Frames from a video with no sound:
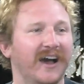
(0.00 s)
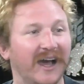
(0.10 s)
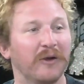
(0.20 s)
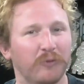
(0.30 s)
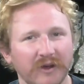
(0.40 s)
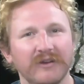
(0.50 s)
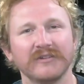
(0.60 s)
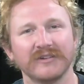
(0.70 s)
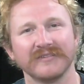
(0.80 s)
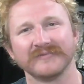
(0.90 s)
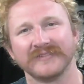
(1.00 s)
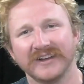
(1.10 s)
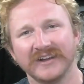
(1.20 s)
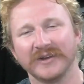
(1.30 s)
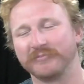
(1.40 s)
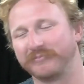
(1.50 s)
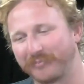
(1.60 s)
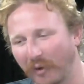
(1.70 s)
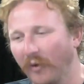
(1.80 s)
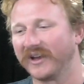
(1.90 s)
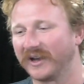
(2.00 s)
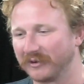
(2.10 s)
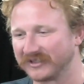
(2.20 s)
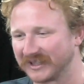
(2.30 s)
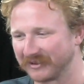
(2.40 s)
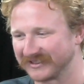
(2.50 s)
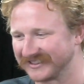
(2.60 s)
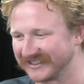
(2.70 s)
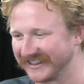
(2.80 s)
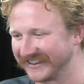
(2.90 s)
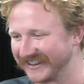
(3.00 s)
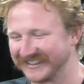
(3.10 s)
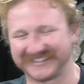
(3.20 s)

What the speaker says: I will. Boy, I wish I wasn't saying this.